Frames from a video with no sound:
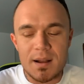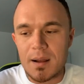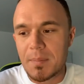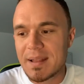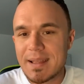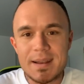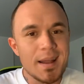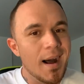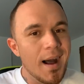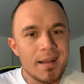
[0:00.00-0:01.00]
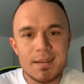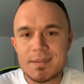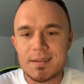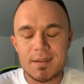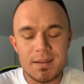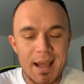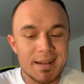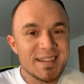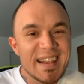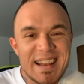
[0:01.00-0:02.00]
And then I listen to
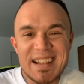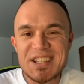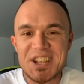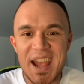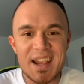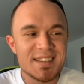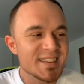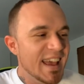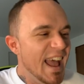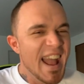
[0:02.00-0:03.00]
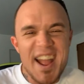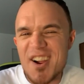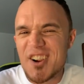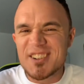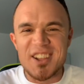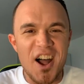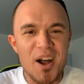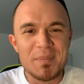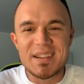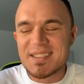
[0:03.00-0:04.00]
like TD Jakes, Eric
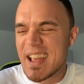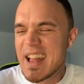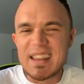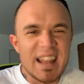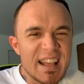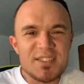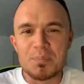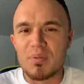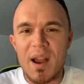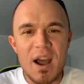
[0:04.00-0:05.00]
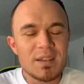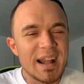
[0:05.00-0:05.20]
Thomas, Les Brown.